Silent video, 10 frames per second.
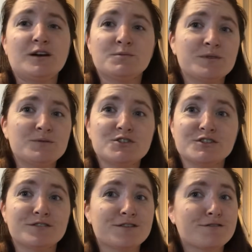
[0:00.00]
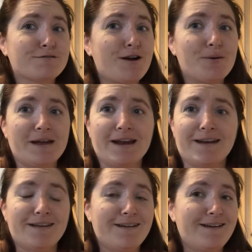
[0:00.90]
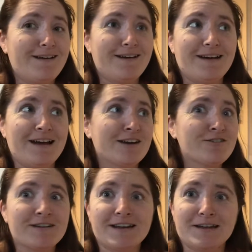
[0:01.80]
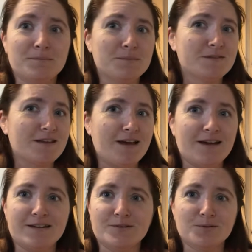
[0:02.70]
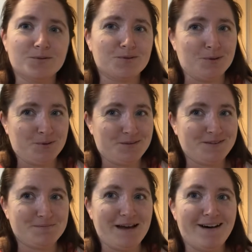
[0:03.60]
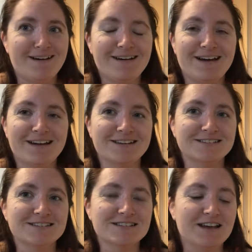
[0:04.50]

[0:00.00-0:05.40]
we were just throwing acronyms and all sorts about, and